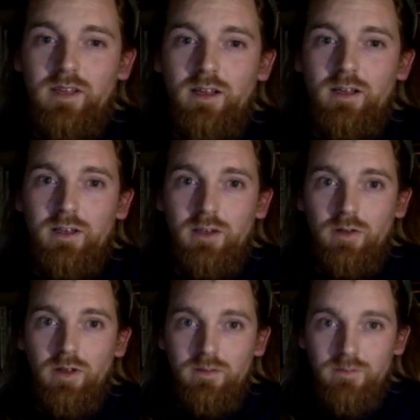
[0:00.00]
uh, you know,
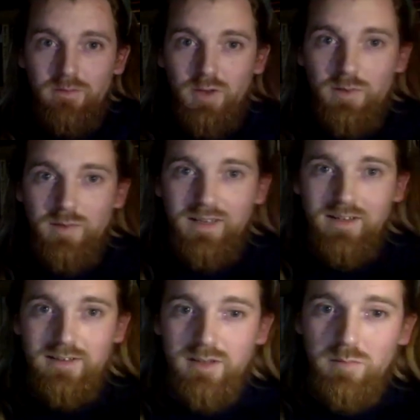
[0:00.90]
fundamental
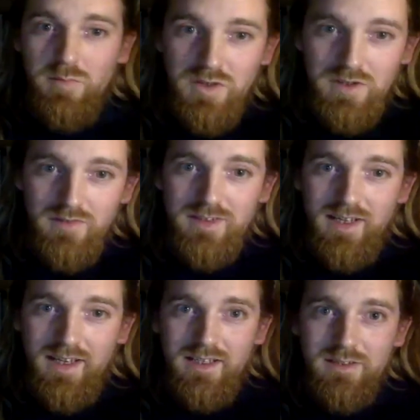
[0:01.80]
assumptions of
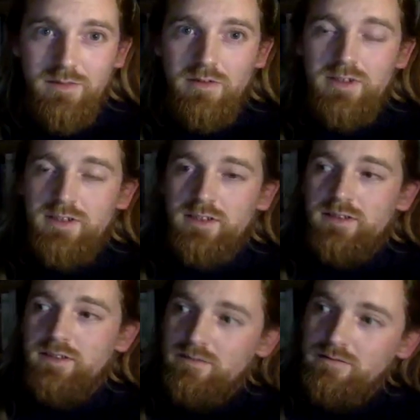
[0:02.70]
science, for instance,